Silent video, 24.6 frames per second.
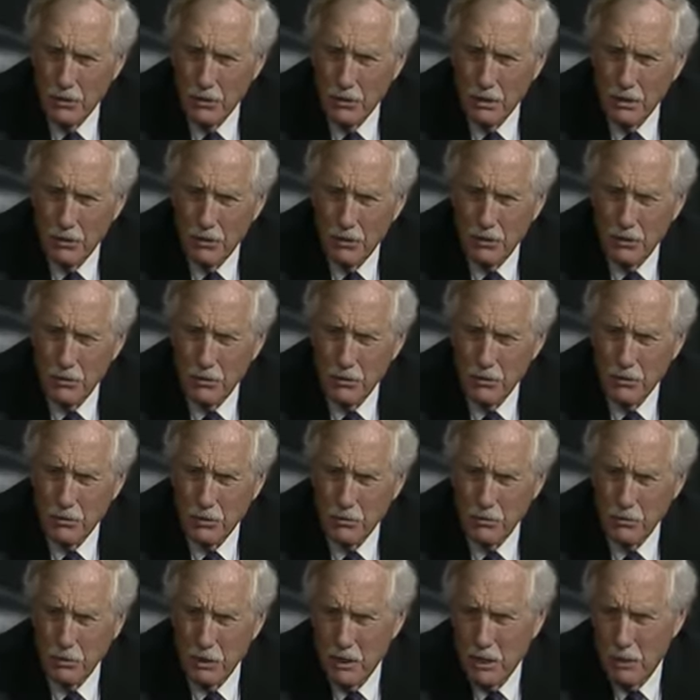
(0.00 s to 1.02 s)
in order
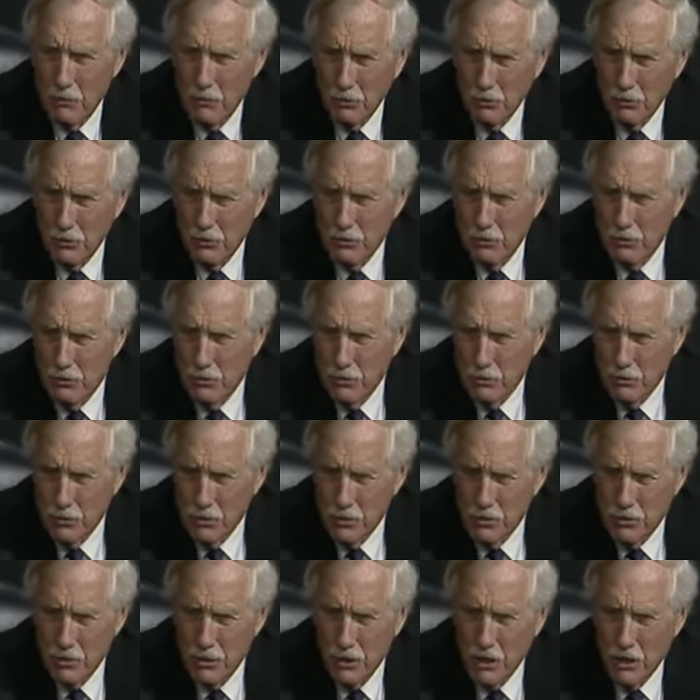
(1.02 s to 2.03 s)
to be able to
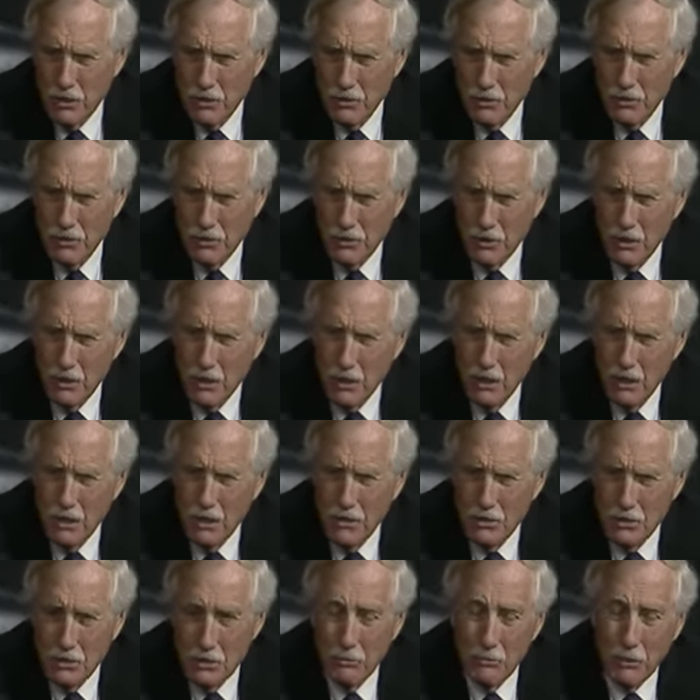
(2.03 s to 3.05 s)
discuss
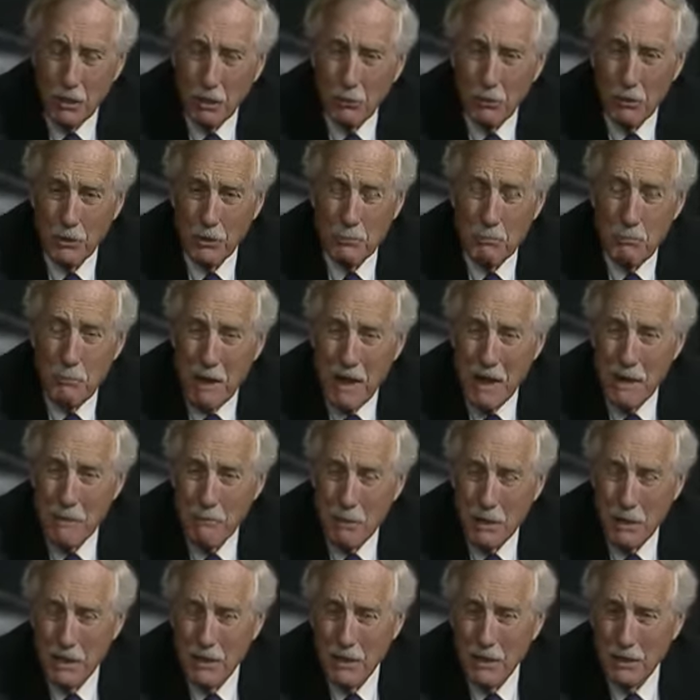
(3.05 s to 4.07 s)
something which may
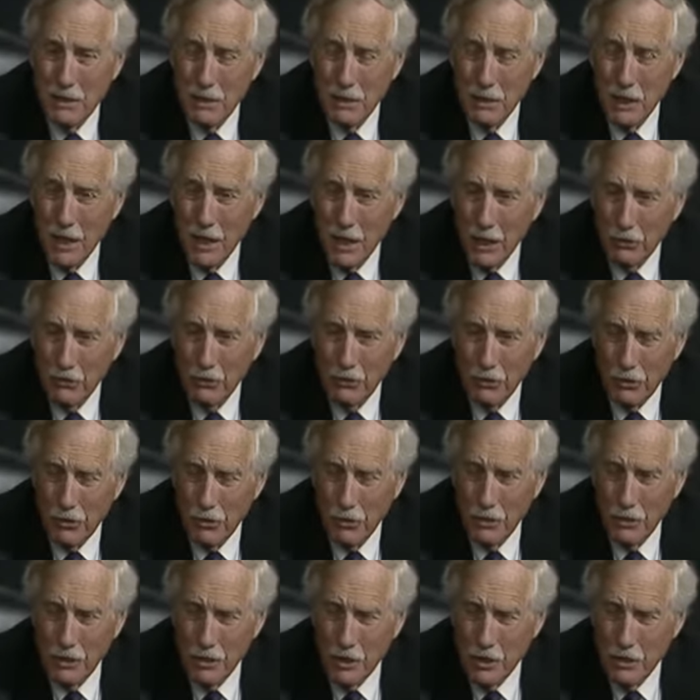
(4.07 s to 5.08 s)
be an
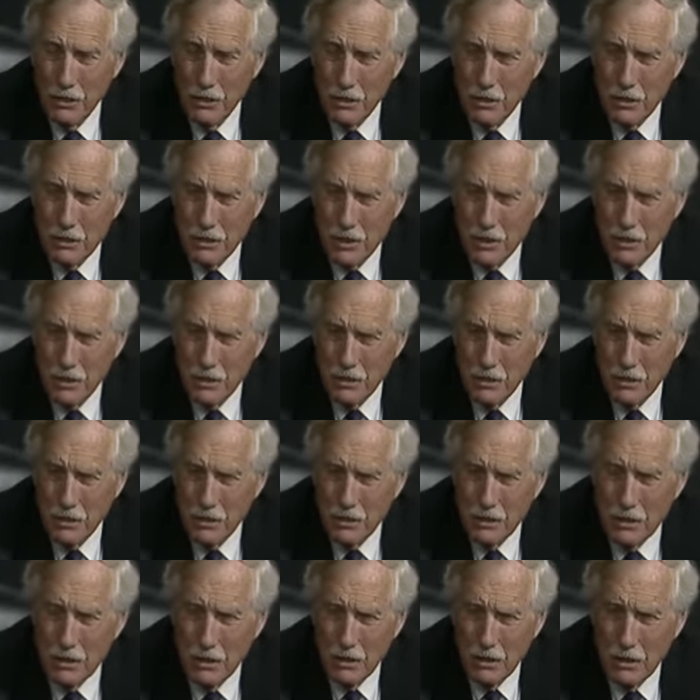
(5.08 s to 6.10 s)
accident, an
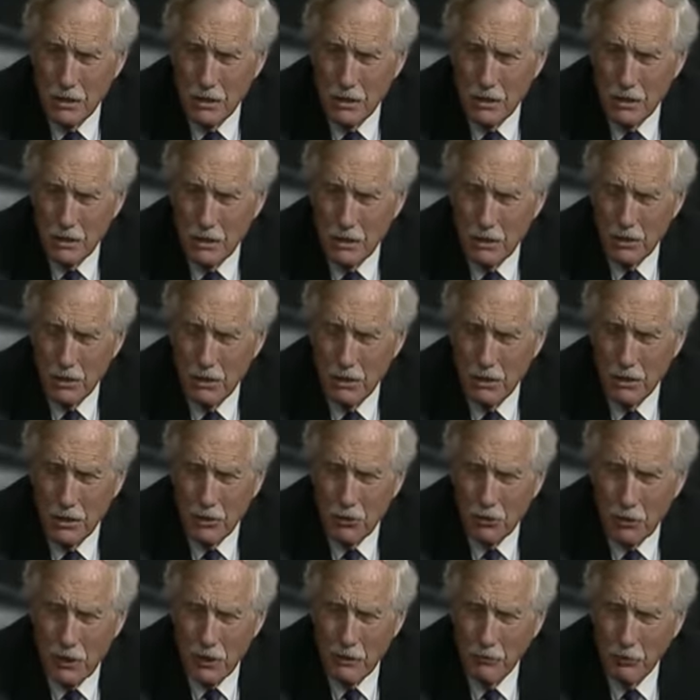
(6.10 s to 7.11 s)
unintended
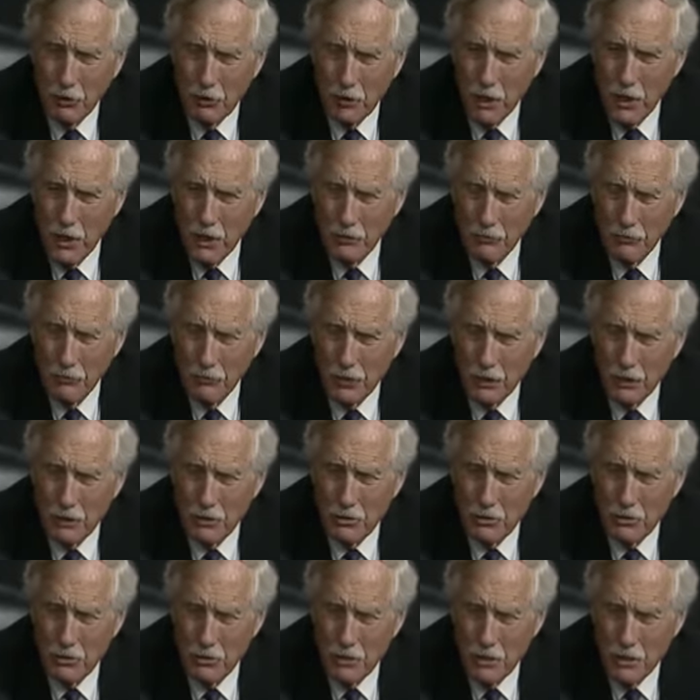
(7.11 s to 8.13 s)
low-level conflict,
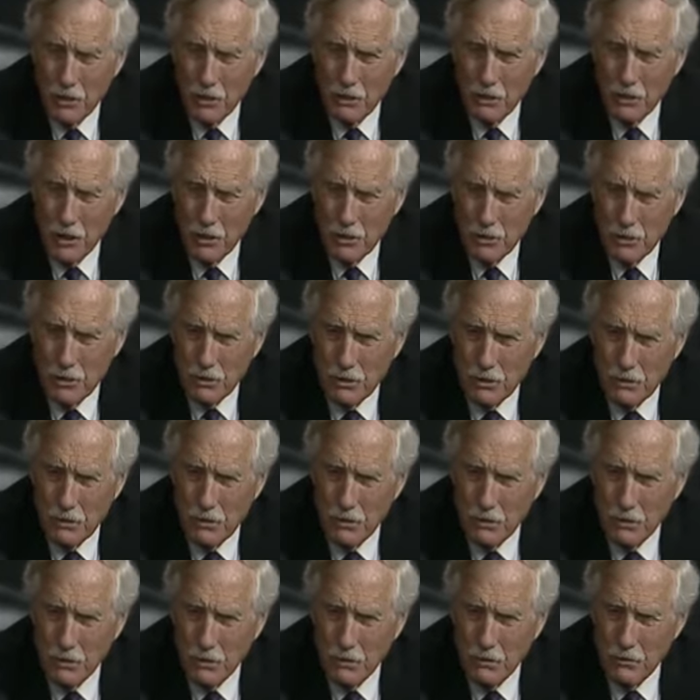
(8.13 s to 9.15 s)
so that it doesn't
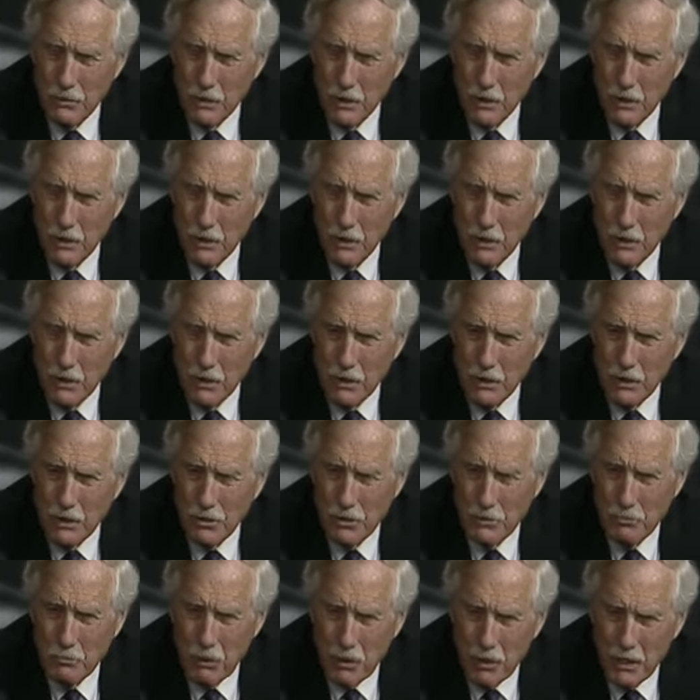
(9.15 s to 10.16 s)

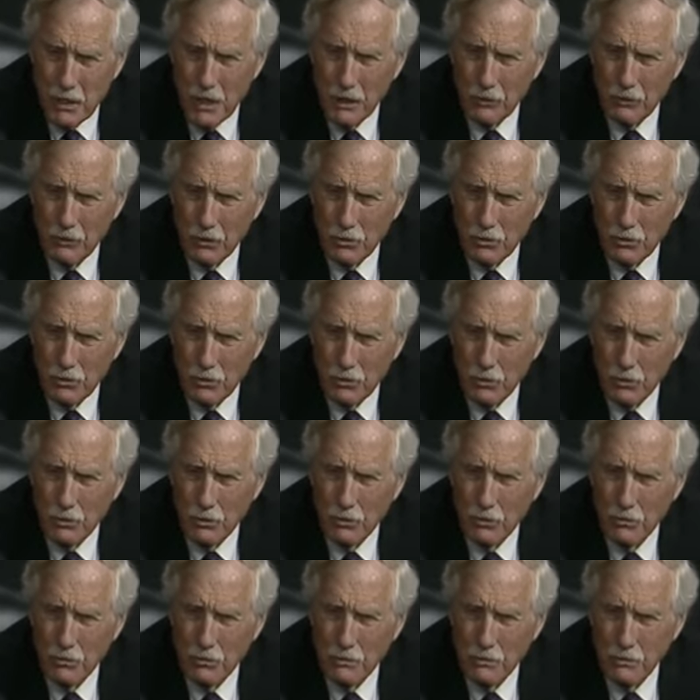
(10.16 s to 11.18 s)
spin out of control?